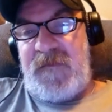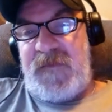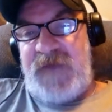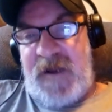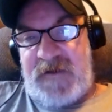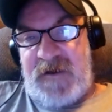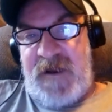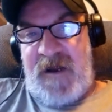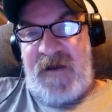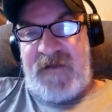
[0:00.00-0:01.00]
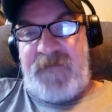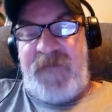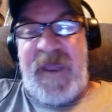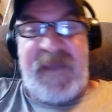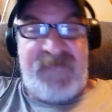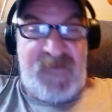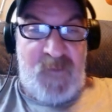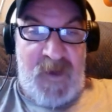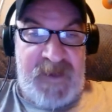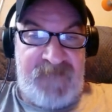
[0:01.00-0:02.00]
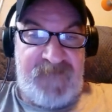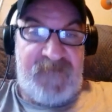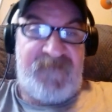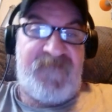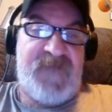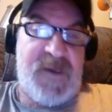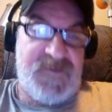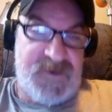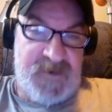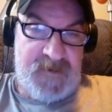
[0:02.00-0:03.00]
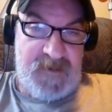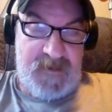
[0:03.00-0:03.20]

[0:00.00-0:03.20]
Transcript: Dr. Gautt pave the way for future